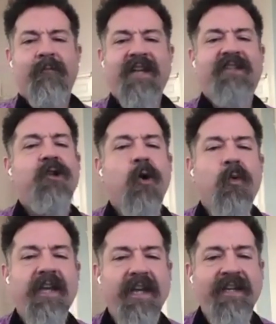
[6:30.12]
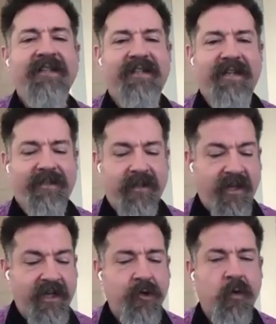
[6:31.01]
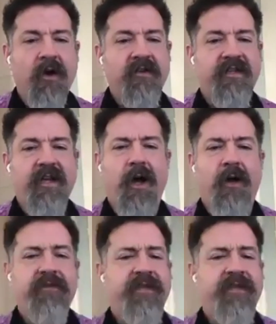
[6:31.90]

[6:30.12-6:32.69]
It's so easy to think to ourselves,